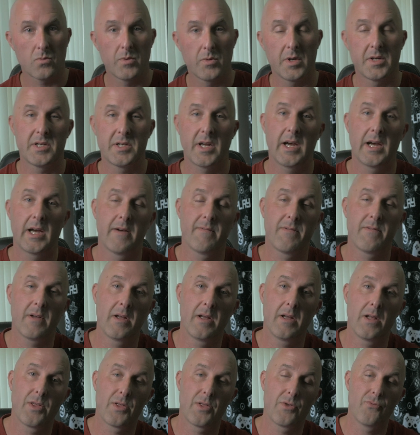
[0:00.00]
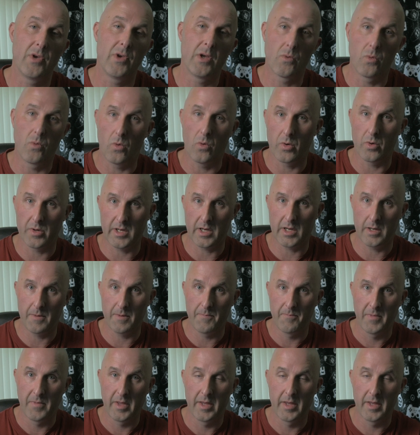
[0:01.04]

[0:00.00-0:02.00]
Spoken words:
which have a 3/4